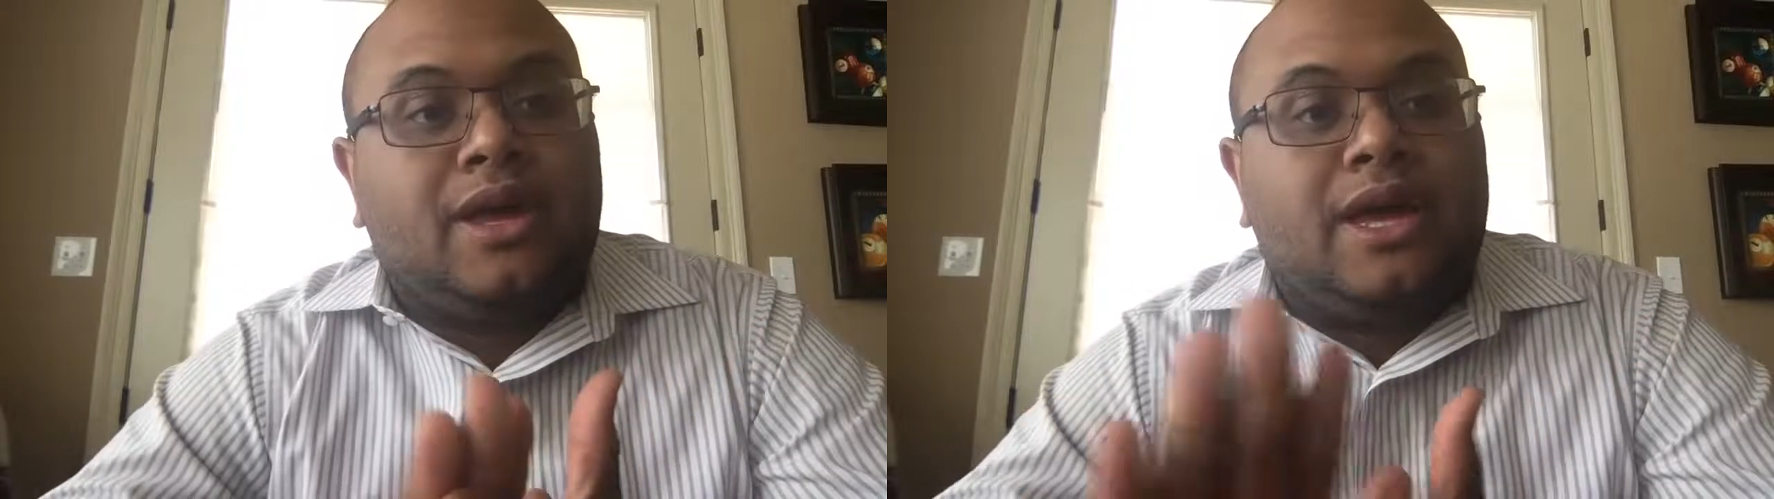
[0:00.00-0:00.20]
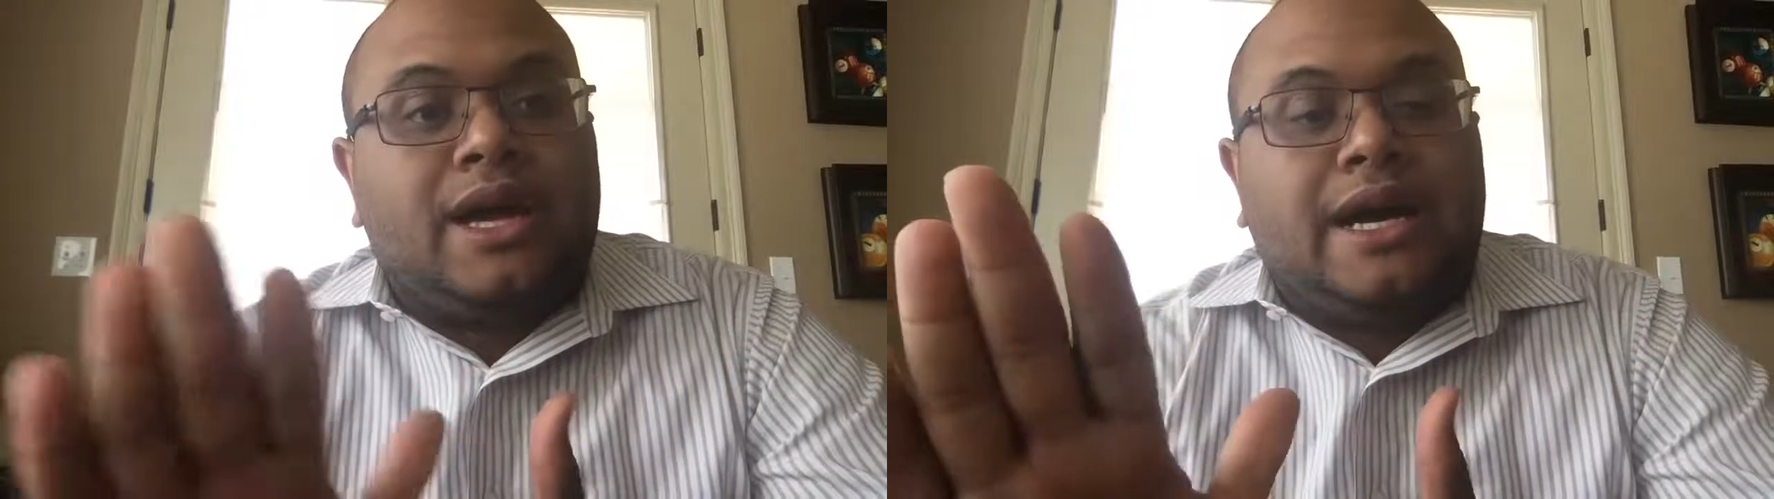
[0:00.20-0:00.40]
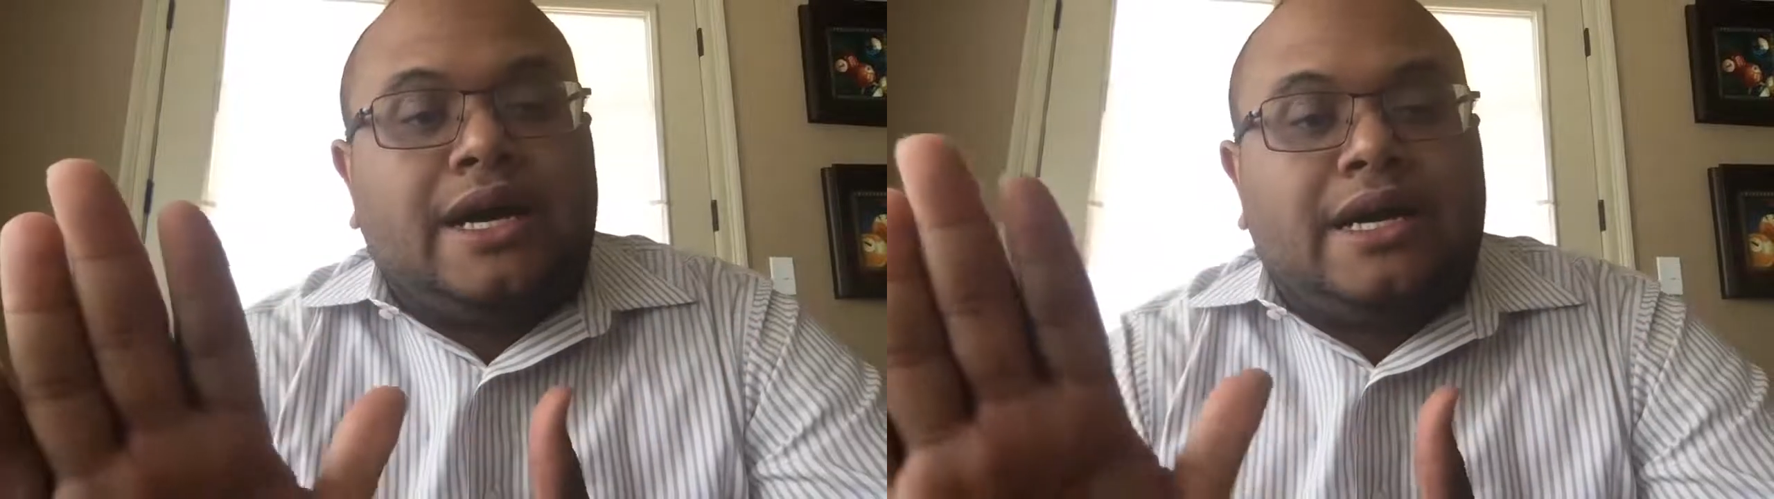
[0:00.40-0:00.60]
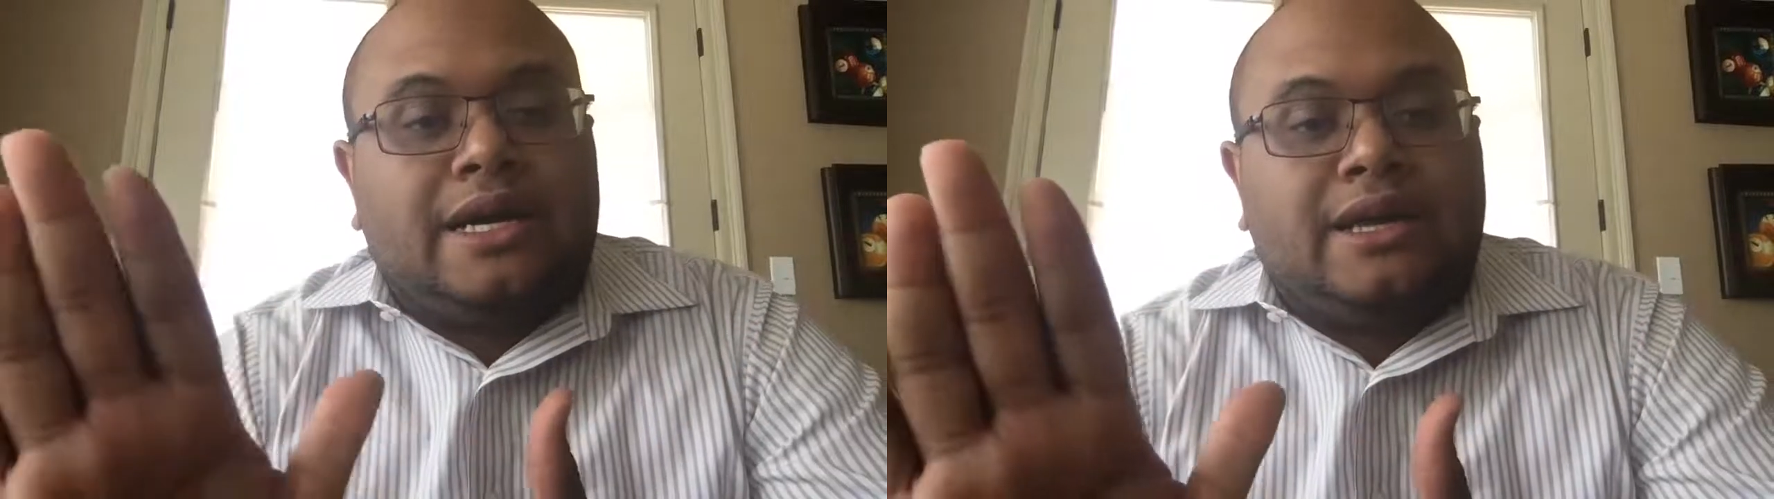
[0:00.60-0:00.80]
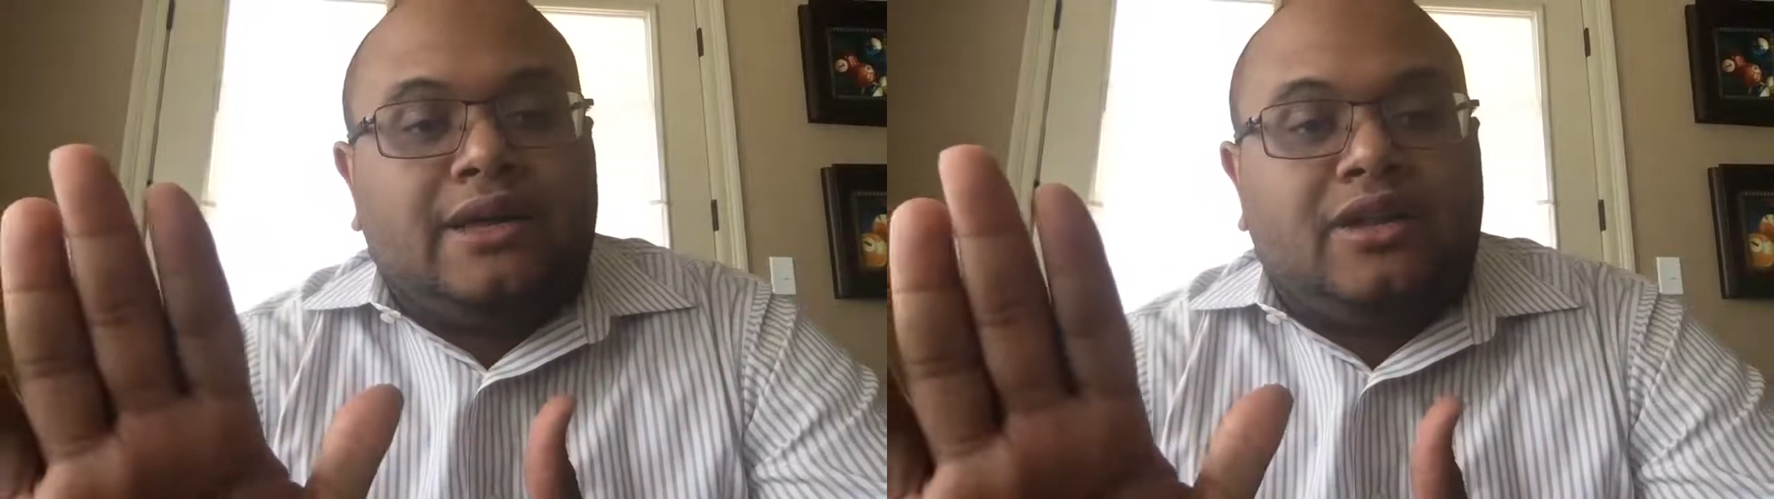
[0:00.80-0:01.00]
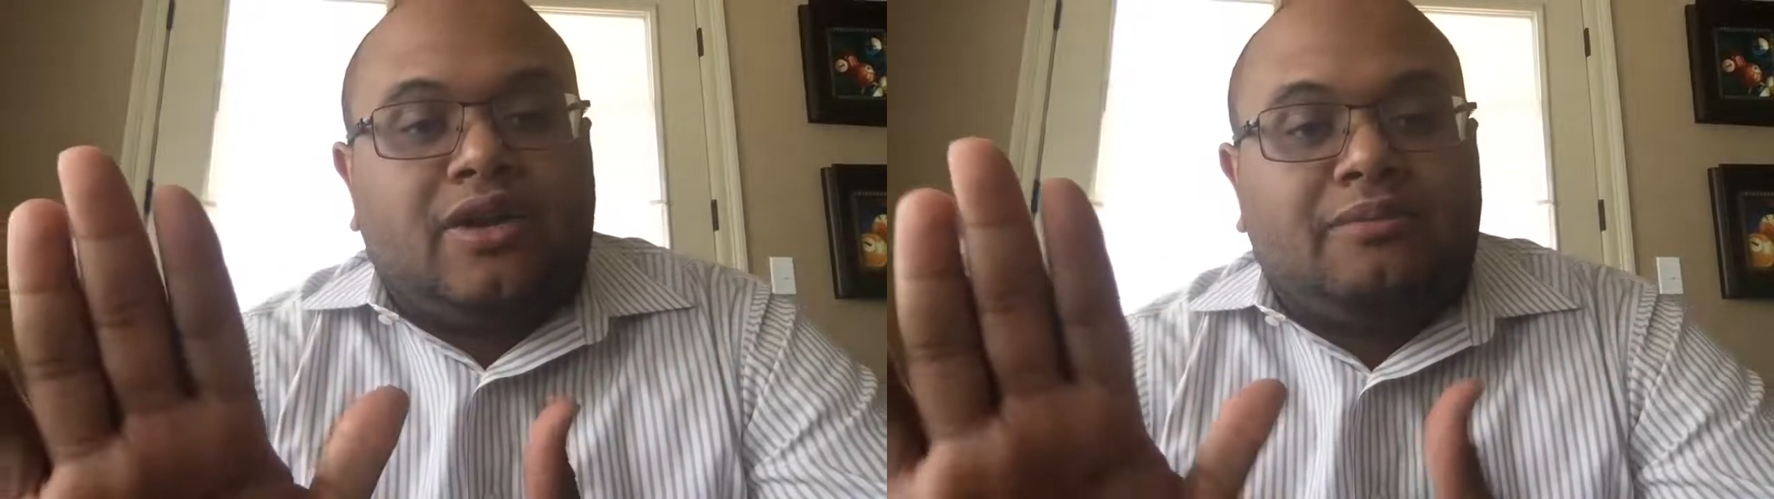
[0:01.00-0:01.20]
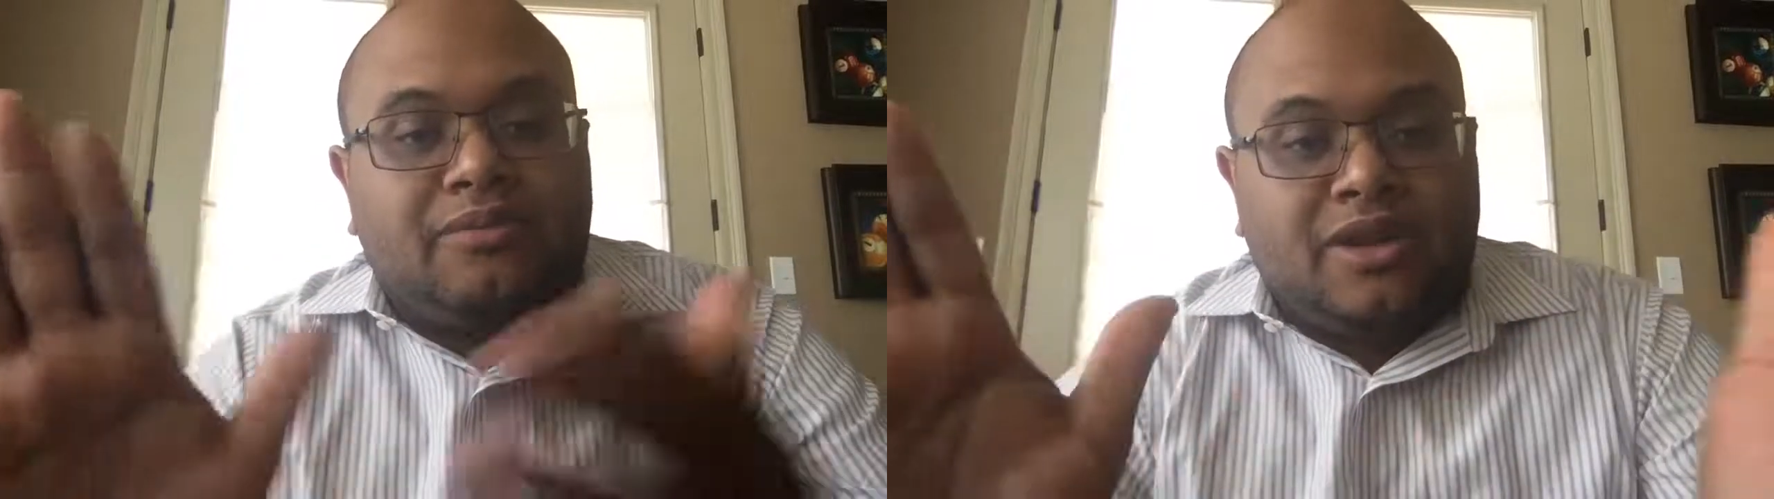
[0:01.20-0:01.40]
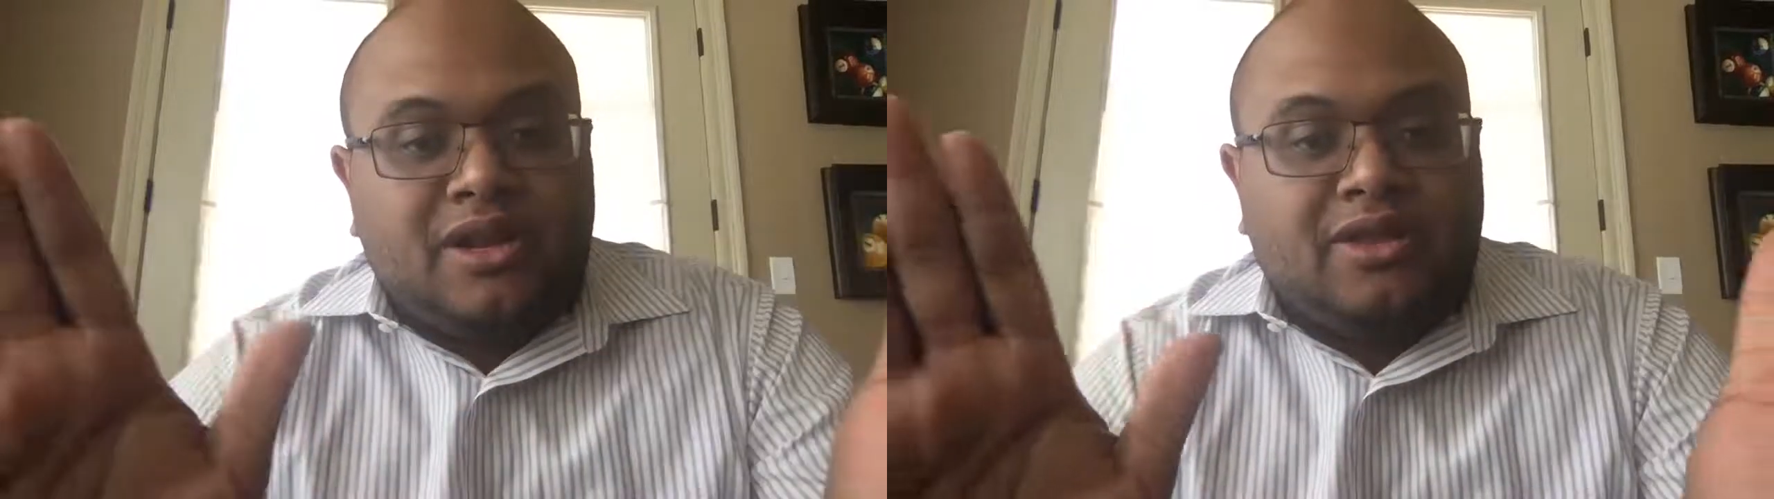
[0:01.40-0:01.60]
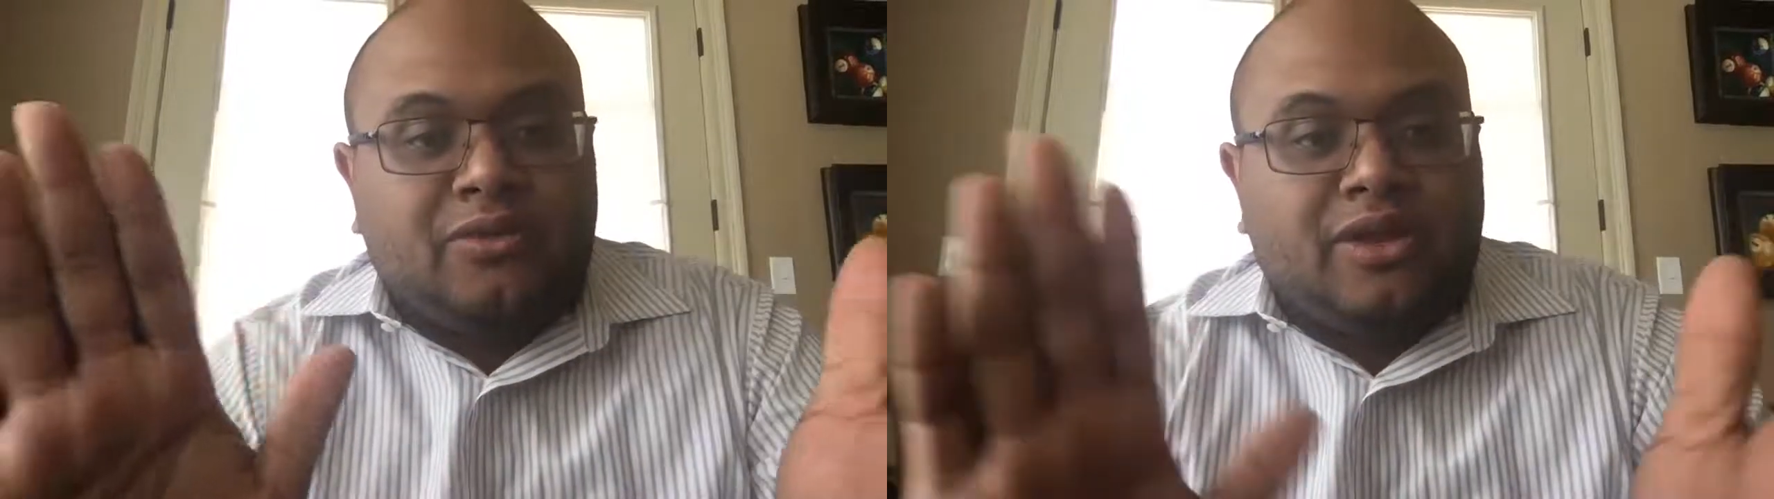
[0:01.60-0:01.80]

I've been dealing with